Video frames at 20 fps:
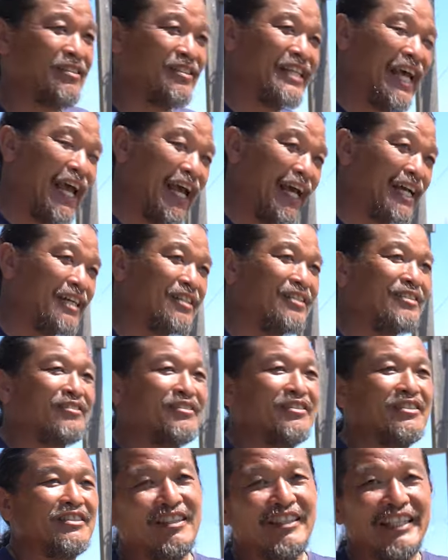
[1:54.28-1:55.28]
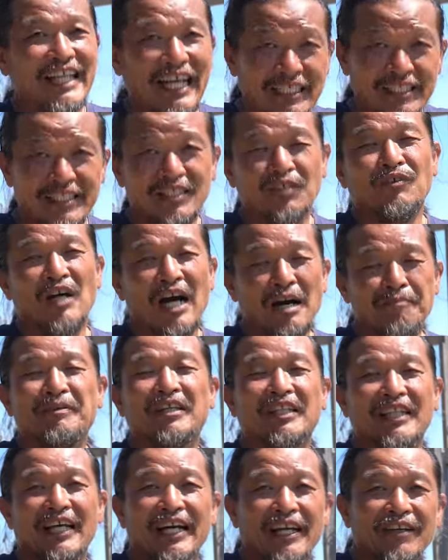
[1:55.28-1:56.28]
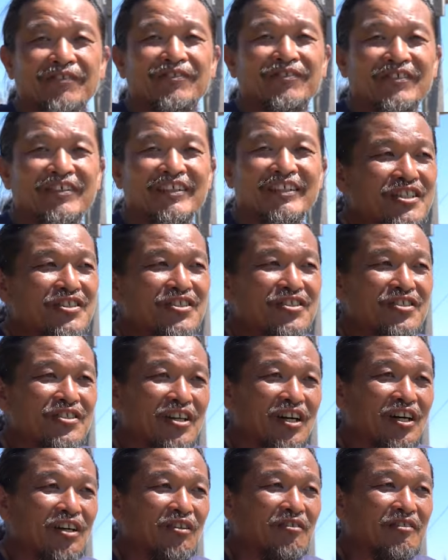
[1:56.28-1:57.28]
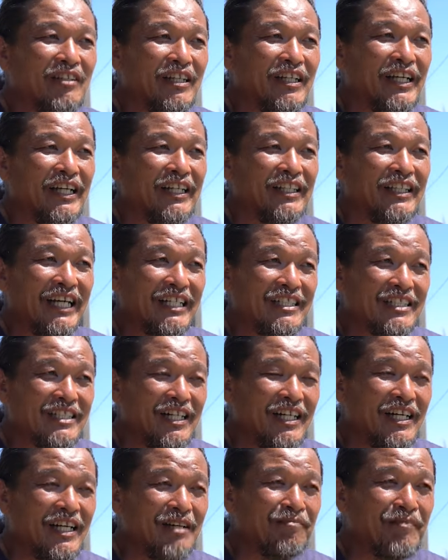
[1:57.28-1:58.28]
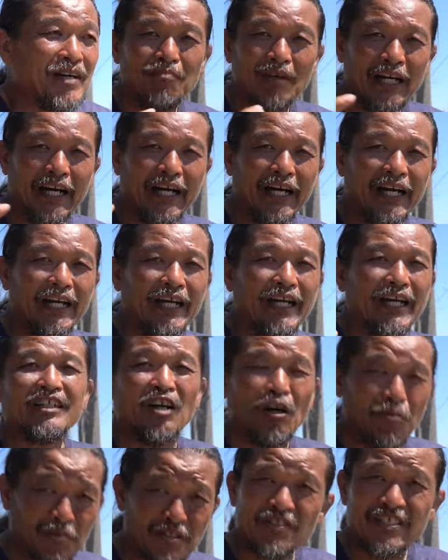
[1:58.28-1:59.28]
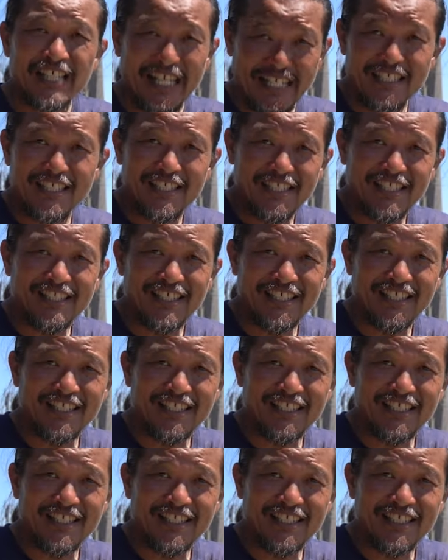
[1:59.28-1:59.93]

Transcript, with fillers: and sons. That's the happy life. So in that time, my common sense